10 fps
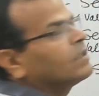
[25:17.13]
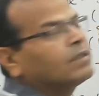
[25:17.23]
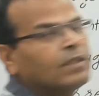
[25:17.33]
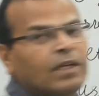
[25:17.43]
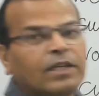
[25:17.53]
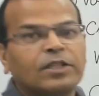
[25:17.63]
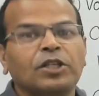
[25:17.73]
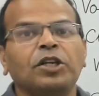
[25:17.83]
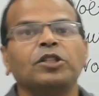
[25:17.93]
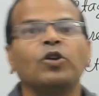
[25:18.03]
In series
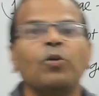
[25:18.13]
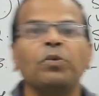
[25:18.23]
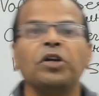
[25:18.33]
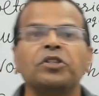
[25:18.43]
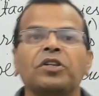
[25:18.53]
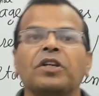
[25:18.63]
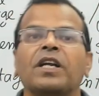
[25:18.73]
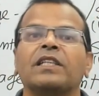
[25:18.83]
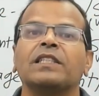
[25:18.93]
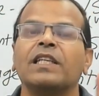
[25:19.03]
combination,
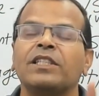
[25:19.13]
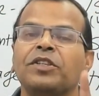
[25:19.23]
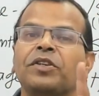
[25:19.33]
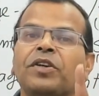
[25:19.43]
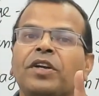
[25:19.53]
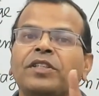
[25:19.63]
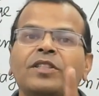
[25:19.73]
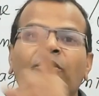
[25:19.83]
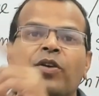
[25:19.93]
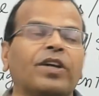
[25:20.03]
resistance increases or
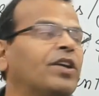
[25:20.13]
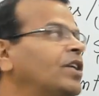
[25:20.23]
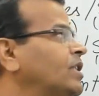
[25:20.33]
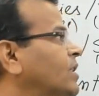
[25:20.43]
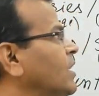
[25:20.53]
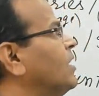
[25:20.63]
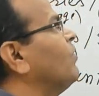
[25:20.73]
decreases. It will be